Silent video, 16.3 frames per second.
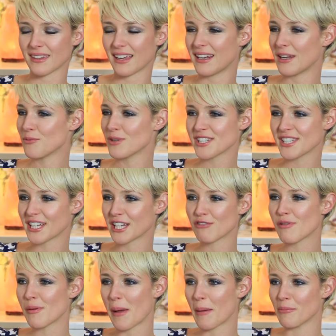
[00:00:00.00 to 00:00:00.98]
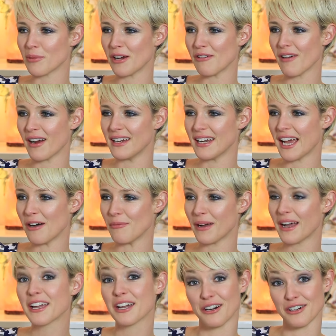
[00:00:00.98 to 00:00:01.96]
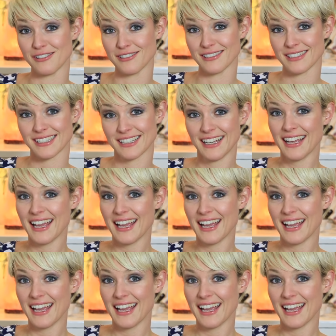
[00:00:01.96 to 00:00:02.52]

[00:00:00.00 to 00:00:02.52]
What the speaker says: and I wish I could remember it right now, but I can't.